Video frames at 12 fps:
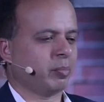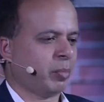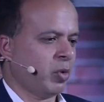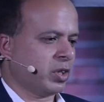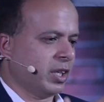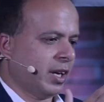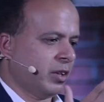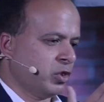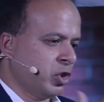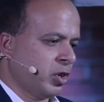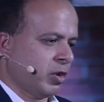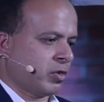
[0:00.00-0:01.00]
both in our
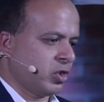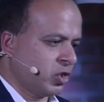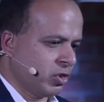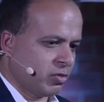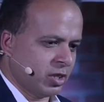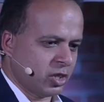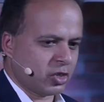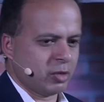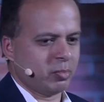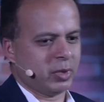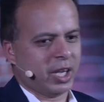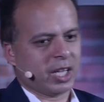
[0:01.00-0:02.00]
Judeo-Christian
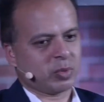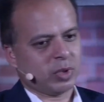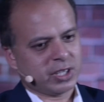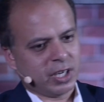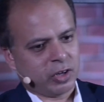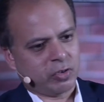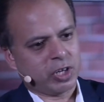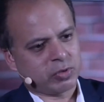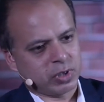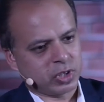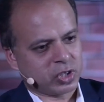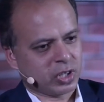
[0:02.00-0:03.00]
tradition as well as our Greek
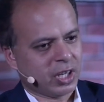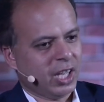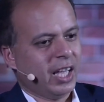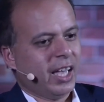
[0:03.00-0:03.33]
tradition.